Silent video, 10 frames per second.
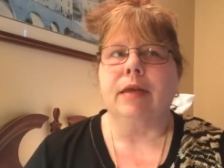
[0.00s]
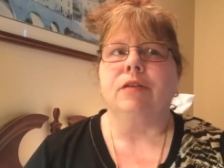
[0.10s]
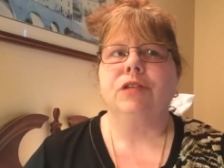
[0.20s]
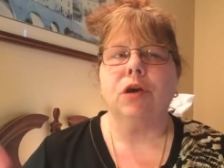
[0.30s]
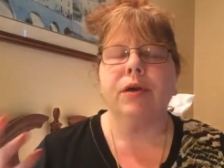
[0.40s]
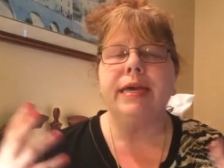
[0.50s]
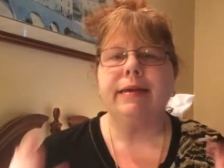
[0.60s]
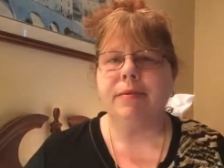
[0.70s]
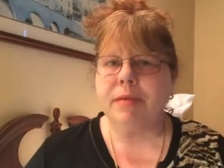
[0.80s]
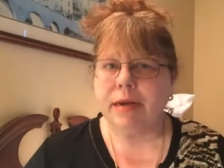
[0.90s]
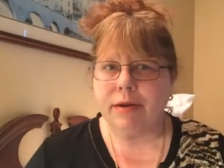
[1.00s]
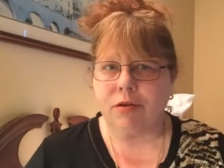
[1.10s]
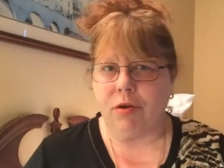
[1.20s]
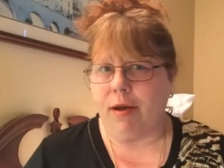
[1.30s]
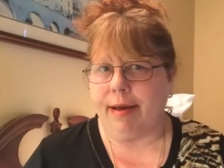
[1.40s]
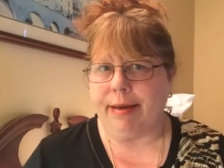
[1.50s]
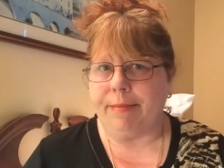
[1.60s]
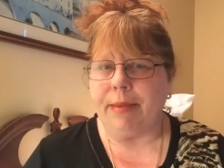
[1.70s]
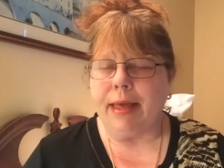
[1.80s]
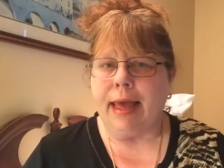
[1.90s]
So he committed a
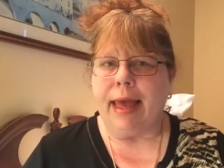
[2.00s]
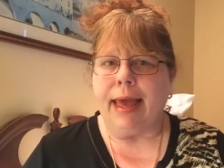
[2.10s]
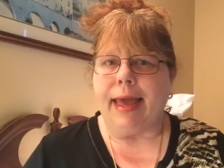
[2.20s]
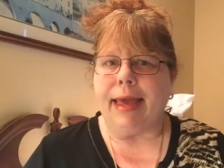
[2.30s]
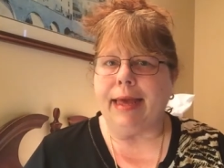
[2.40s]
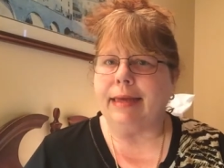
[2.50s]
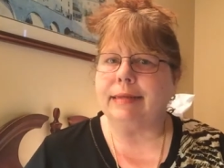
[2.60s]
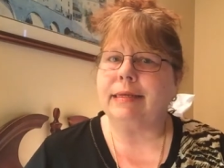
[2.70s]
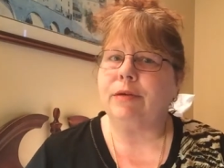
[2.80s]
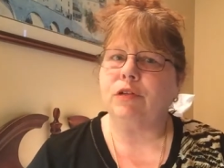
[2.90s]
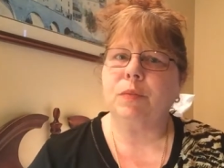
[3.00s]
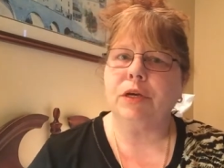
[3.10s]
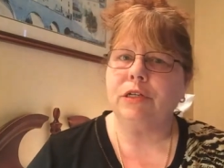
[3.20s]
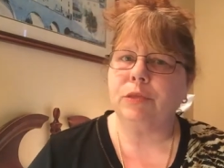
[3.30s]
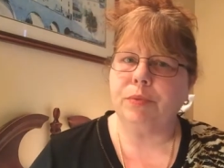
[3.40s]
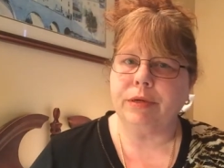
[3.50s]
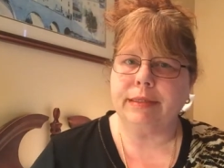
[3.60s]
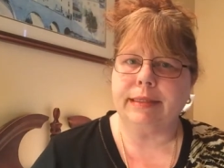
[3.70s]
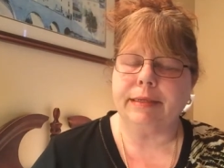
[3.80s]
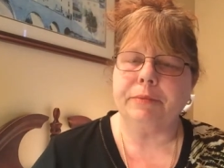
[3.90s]
crime and he was put into
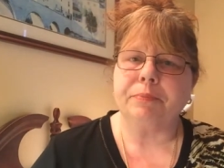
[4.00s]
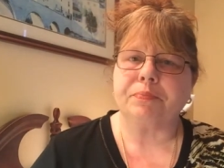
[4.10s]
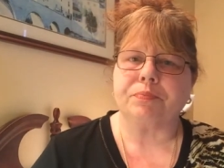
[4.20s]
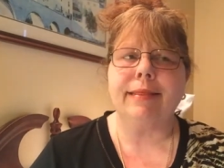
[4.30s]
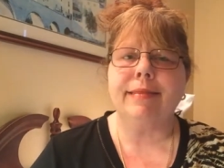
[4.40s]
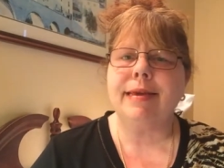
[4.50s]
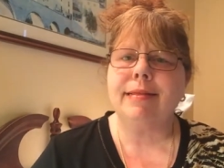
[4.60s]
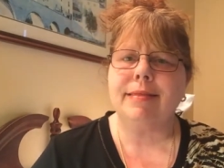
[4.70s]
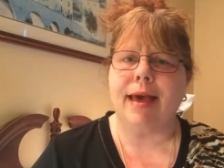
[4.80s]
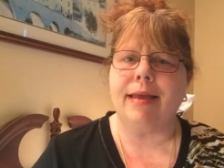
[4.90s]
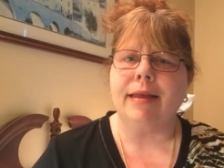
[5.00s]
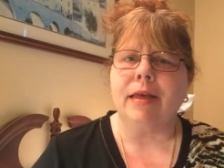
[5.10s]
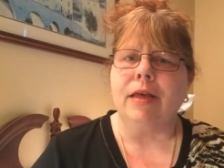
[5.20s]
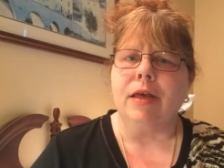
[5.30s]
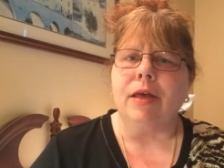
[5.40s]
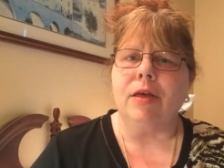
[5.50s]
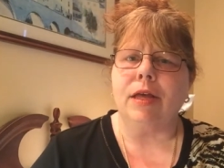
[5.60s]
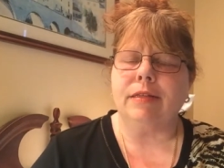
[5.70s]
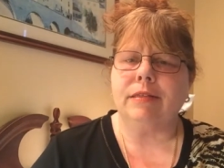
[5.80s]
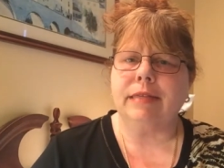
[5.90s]
prison. I think that
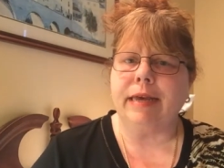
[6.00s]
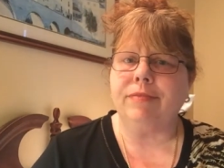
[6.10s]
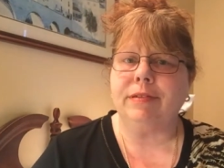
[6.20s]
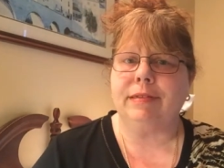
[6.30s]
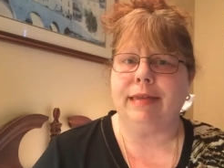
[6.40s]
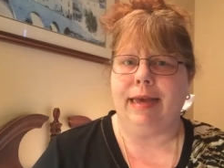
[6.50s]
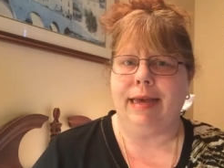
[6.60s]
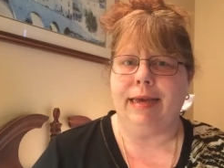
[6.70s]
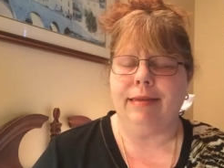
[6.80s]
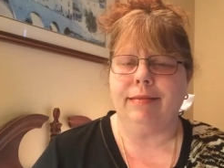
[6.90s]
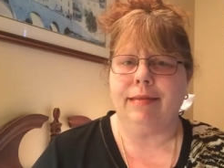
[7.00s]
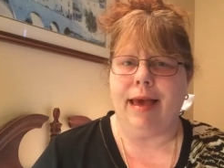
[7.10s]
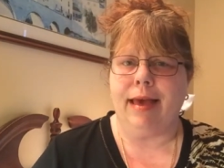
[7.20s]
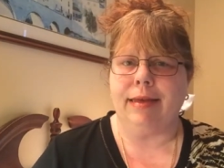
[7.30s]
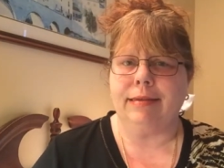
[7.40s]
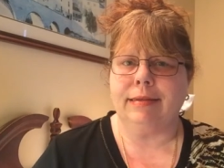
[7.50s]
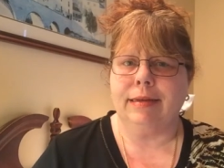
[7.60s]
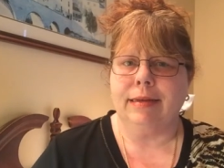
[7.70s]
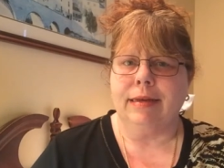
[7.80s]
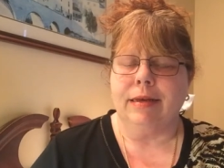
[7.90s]
it's safe to say that
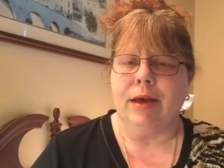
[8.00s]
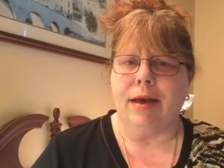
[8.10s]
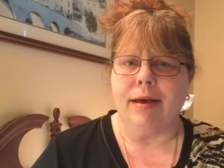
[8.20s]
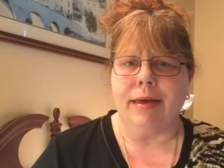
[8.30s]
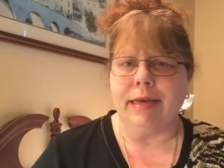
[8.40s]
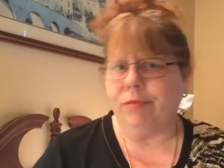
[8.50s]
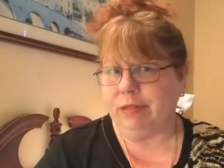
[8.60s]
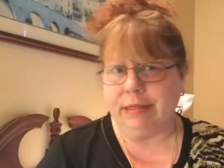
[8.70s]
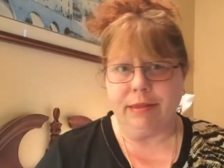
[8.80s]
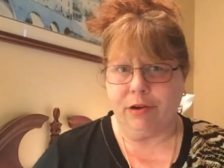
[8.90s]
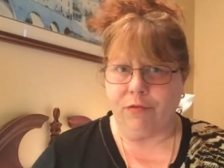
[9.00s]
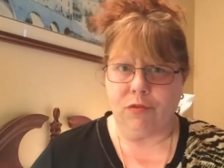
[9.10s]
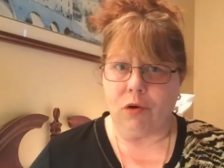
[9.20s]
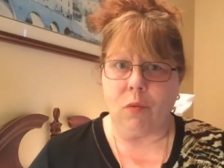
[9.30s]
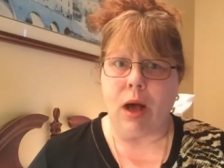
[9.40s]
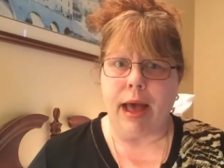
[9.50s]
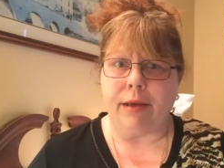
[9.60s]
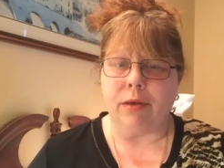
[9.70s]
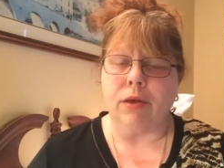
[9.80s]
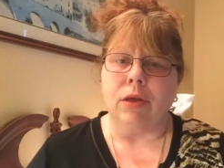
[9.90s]
he was in there for a
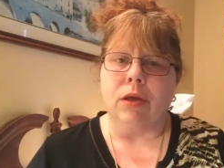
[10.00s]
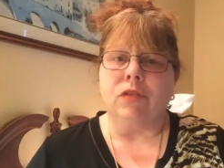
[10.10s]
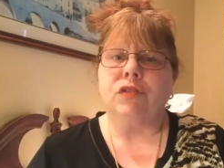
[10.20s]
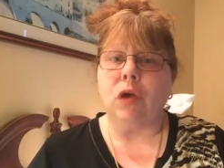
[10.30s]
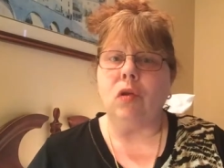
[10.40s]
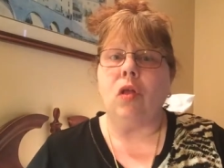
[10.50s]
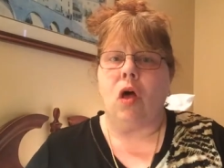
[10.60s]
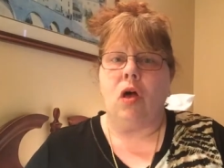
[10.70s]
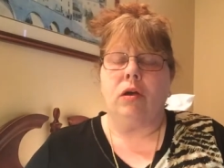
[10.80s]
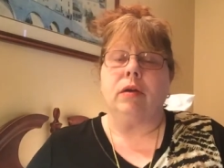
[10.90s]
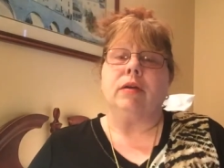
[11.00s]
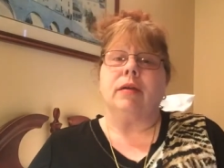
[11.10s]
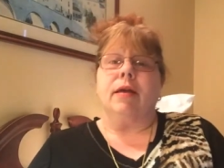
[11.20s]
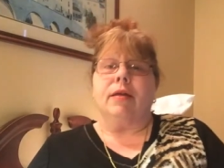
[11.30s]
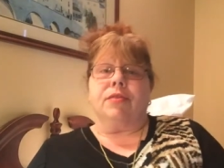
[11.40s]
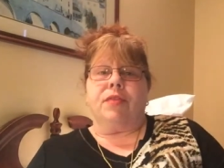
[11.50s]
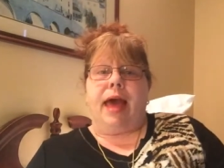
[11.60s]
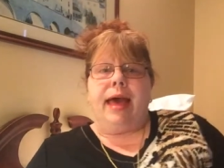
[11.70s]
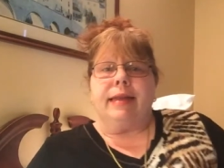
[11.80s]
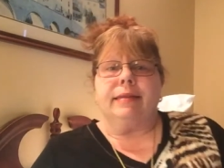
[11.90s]
while, so long
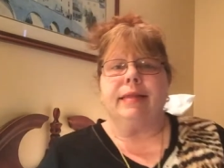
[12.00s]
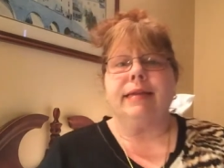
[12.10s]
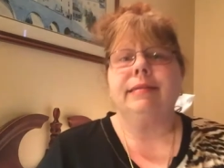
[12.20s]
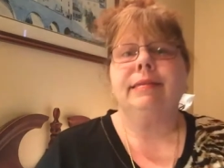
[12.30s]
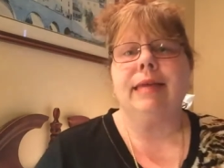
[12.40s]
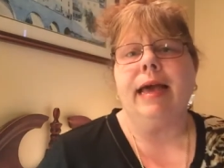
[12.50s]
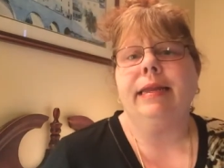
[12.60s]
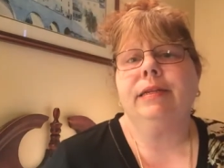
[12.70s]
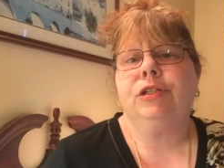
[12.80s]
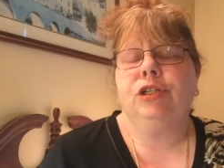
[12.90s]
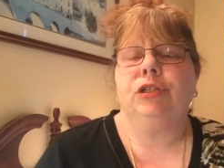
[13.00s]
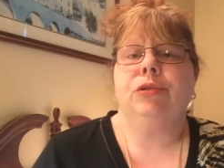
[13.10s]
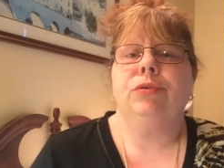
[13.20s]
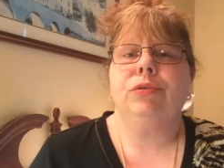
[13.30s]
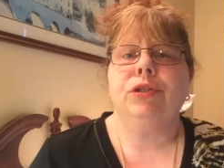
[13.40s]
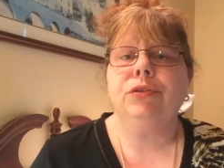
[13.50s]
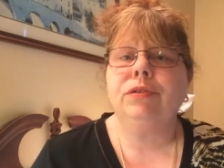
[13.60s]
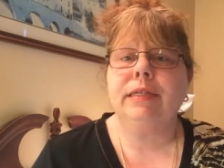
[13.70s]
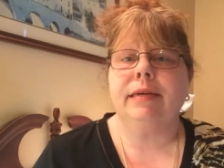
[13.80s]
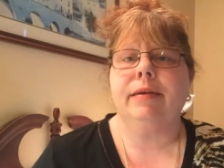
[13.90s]
that they decided to
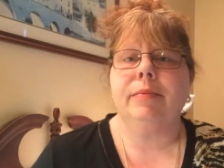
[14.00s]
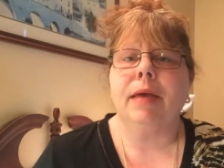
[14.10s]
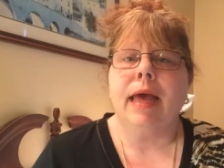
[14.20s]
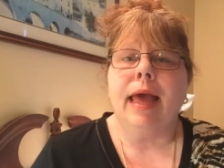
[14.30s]
use him